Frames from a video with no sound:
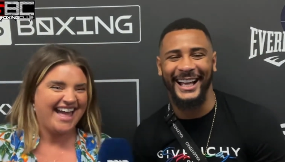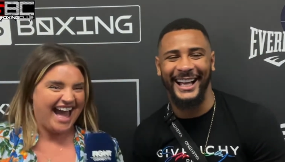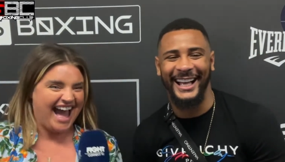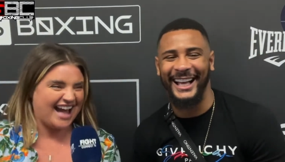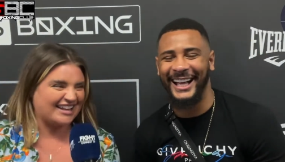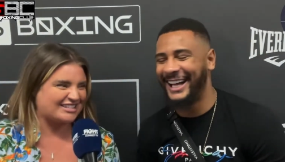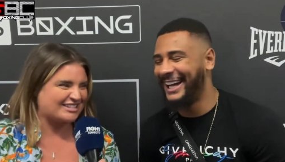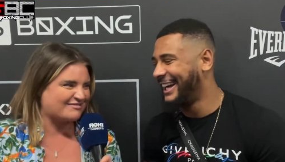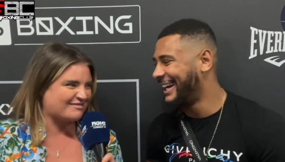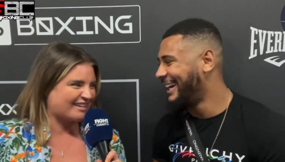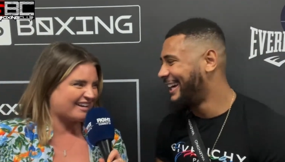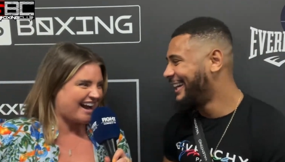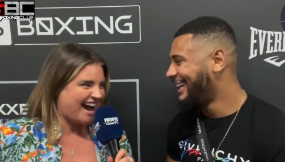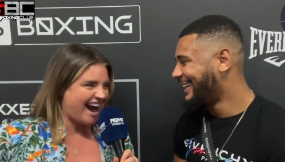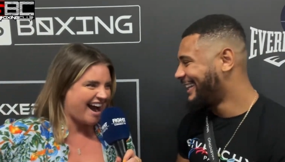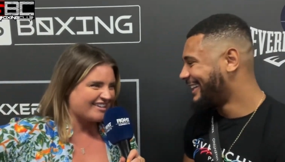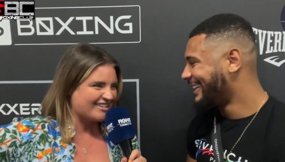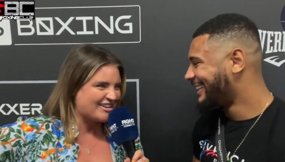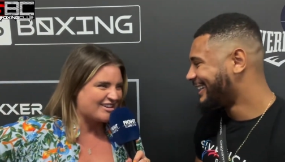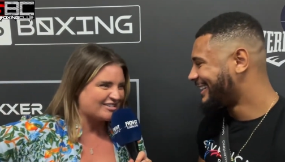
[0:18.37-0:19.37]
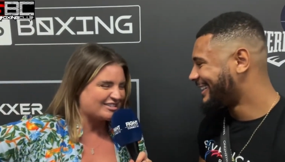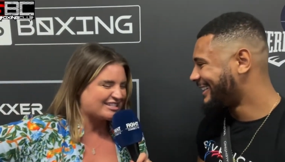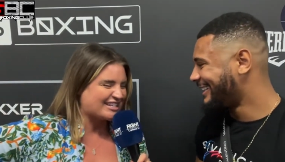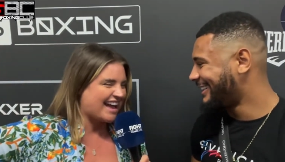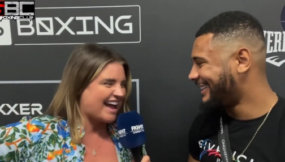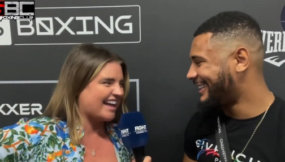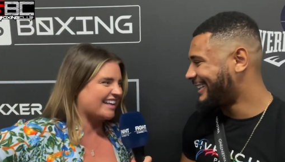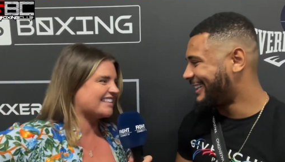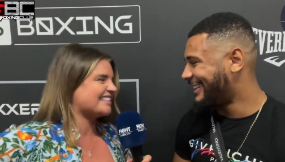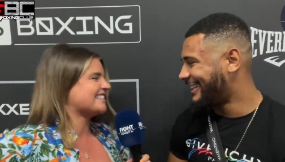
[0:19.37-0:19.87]
Speaker 1: Andrew McCart, no
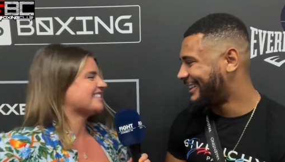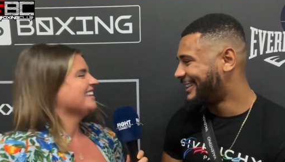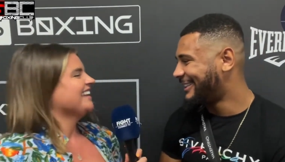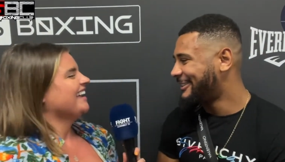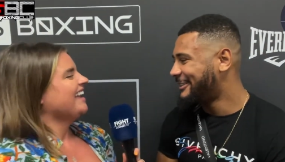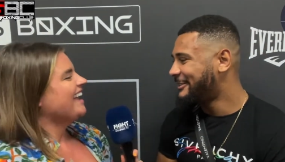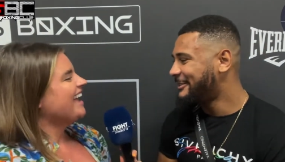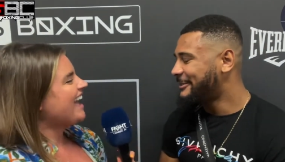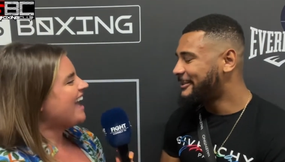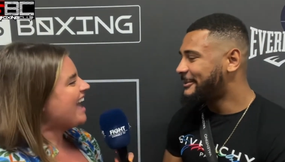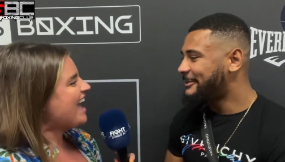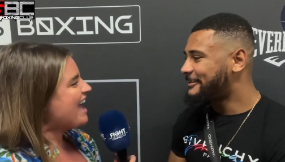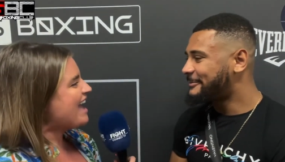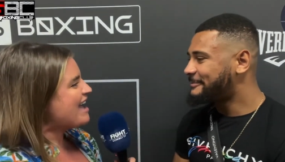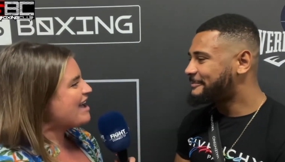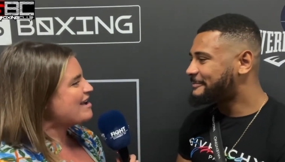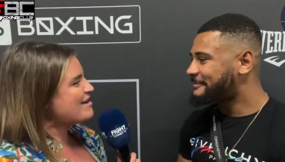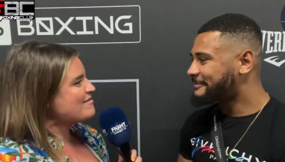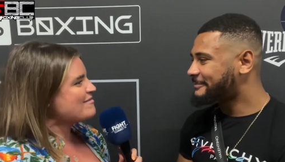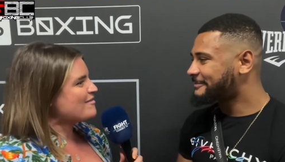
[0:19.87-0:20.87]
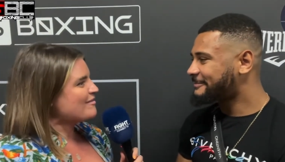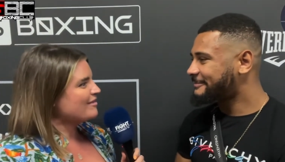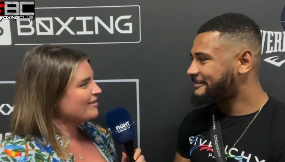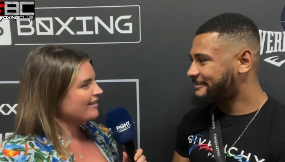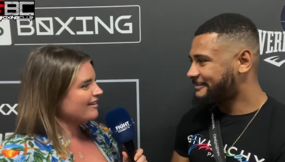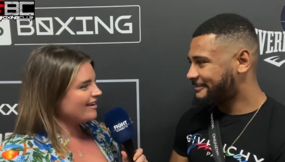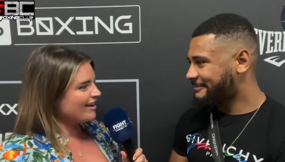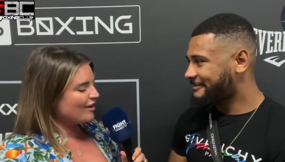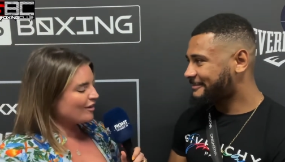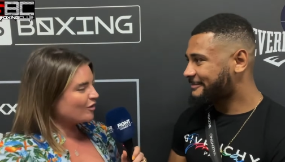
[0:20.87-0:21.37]
chance. Um,
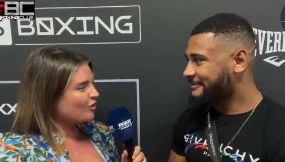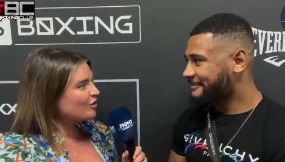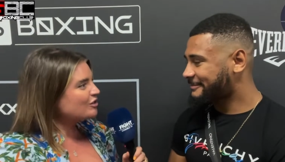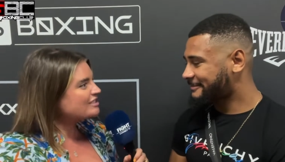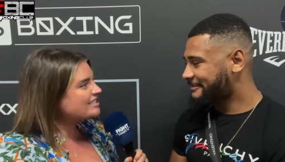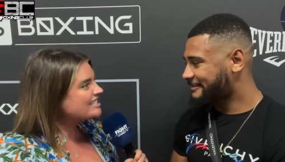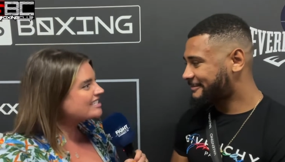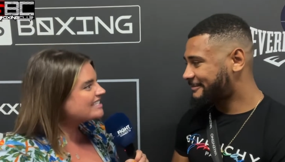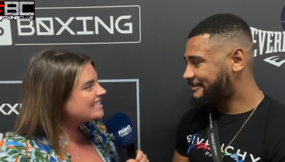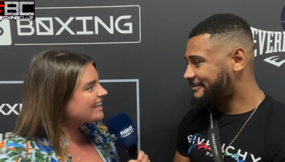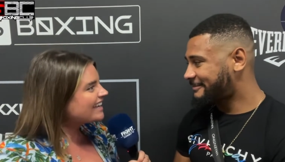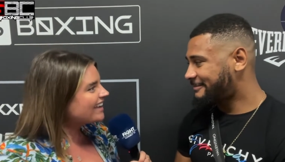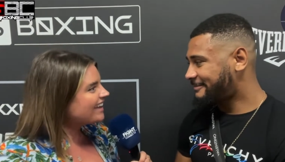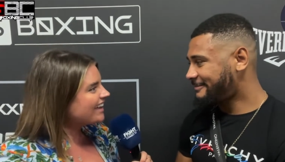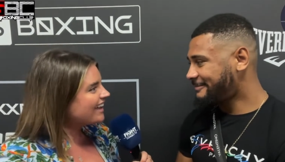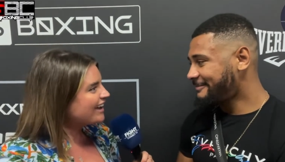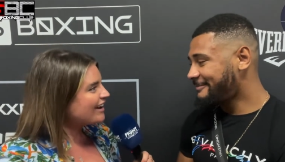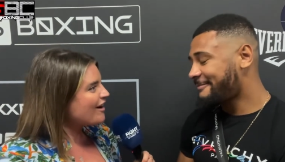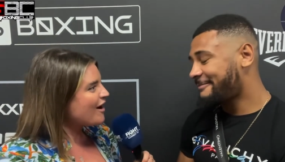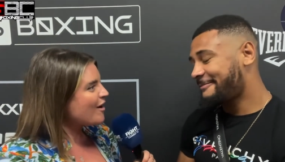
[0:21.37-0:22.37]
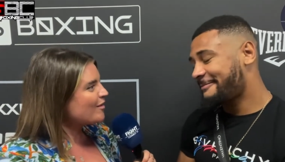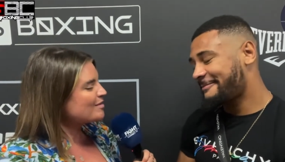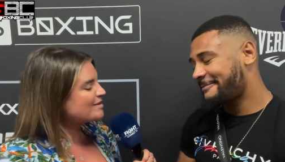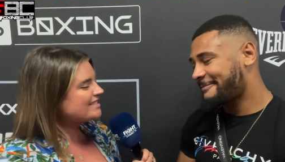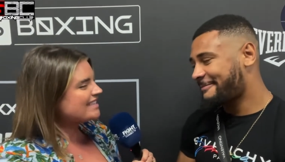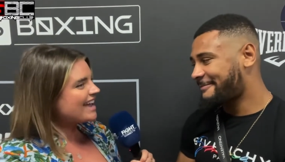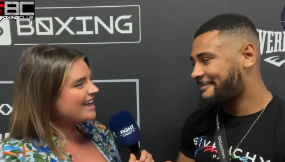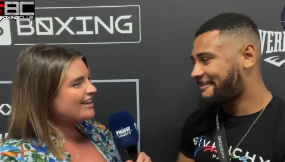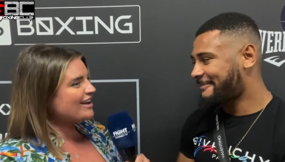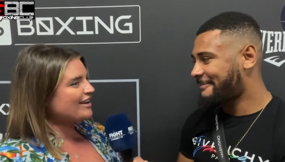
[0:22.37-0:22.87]
good to see you here. I was
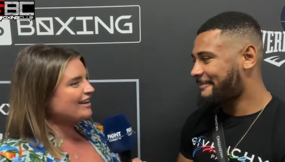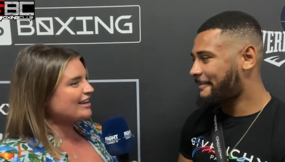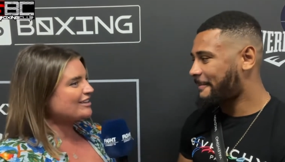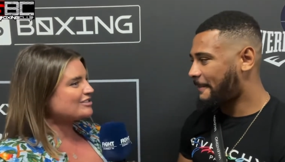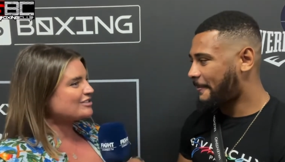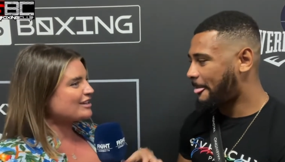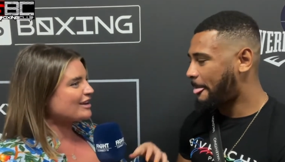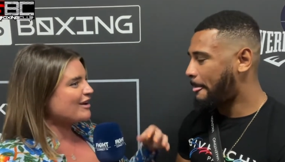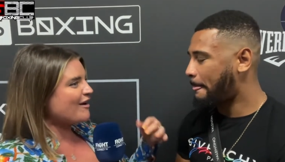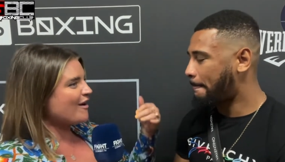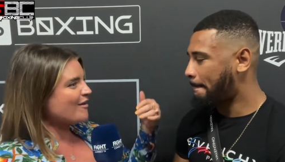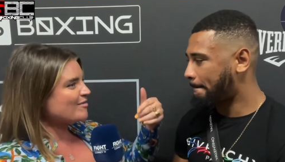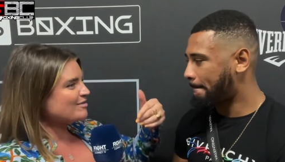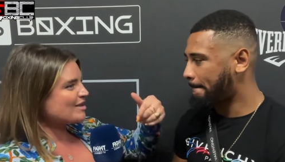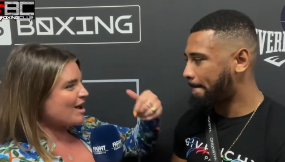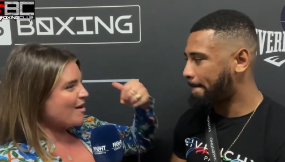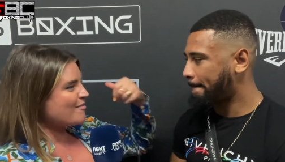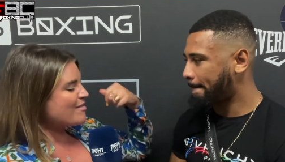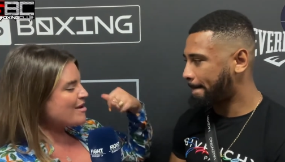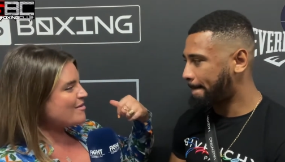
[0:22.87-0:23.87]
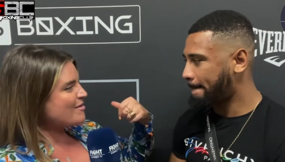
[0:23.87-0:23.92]
saying, literally, I was on my